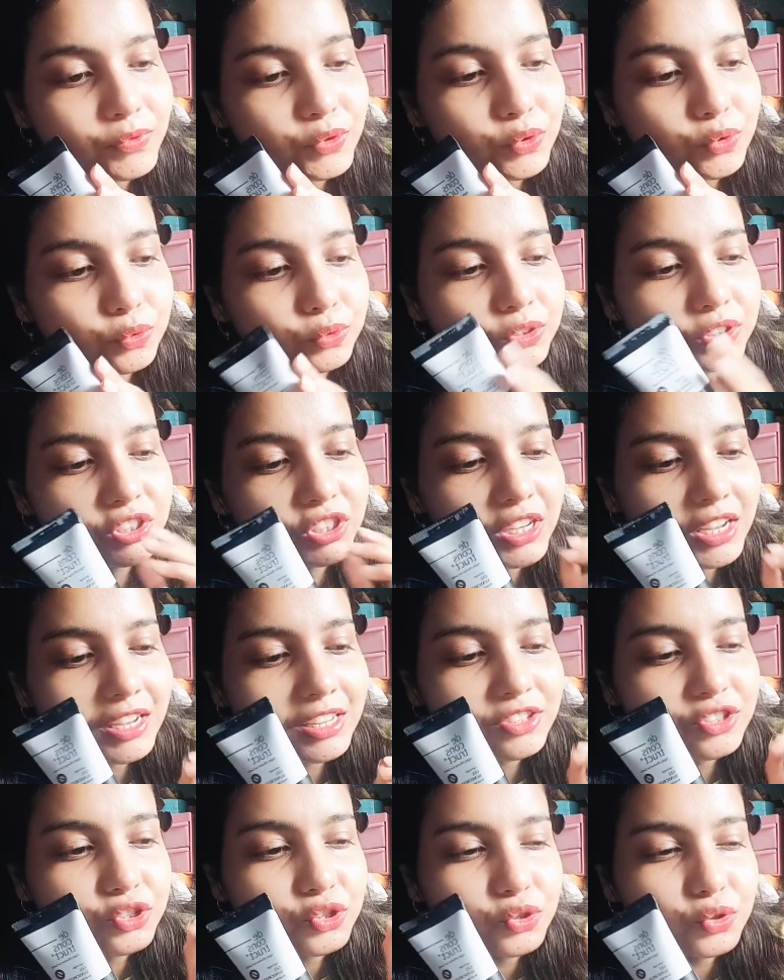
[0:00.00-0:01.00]
to
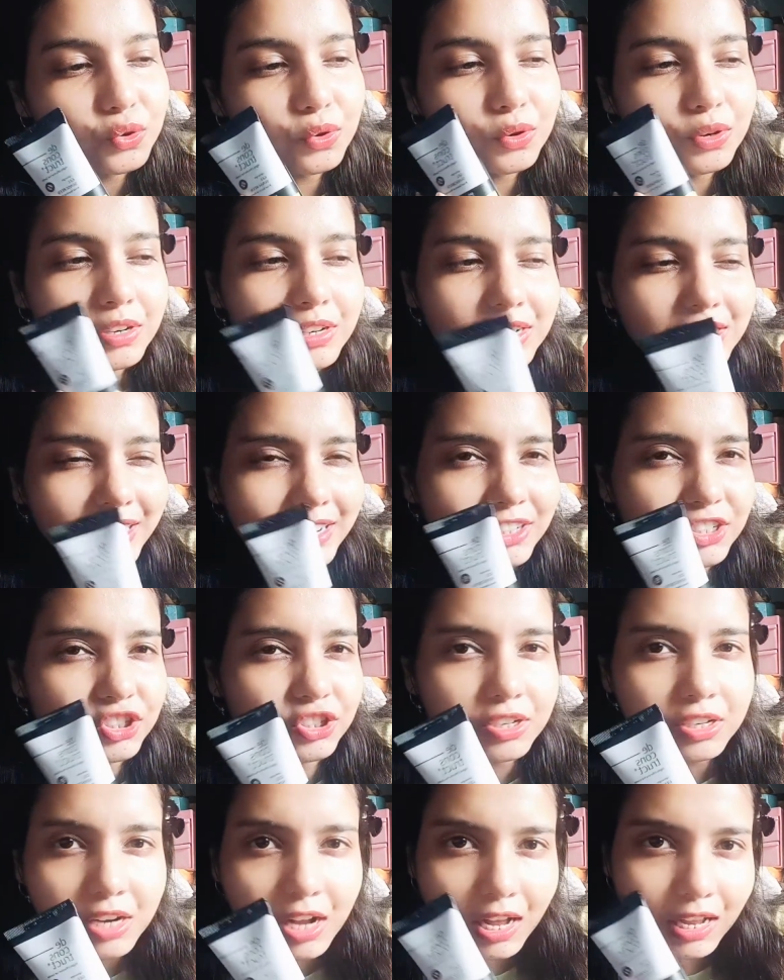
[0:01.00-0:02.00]
change your
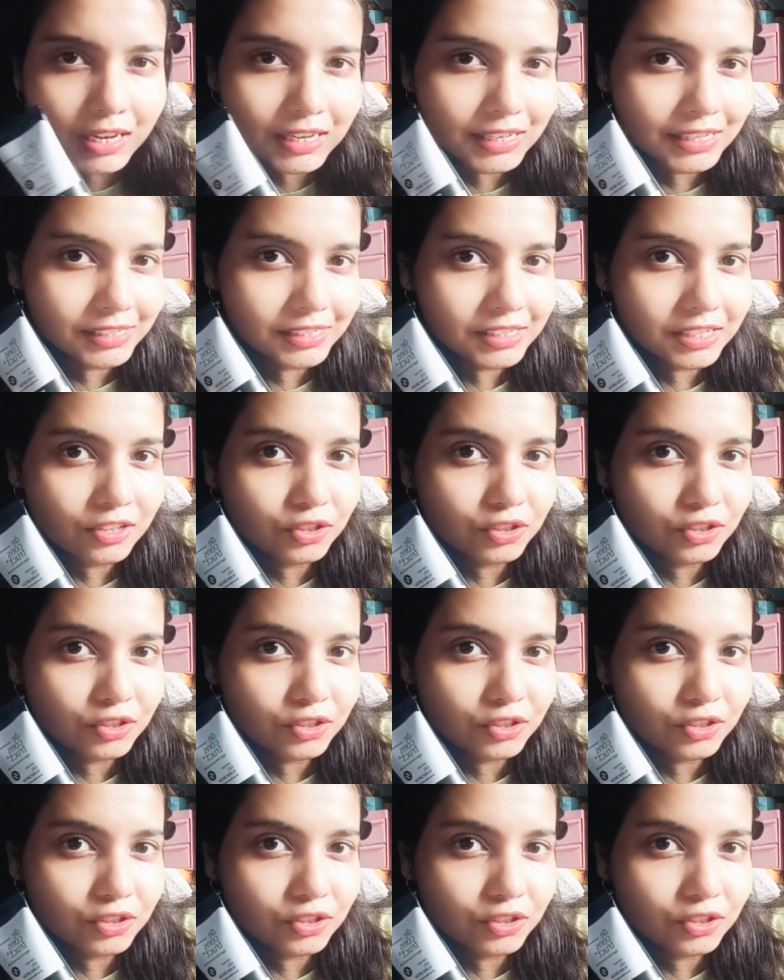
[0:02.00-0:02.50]
texture a little.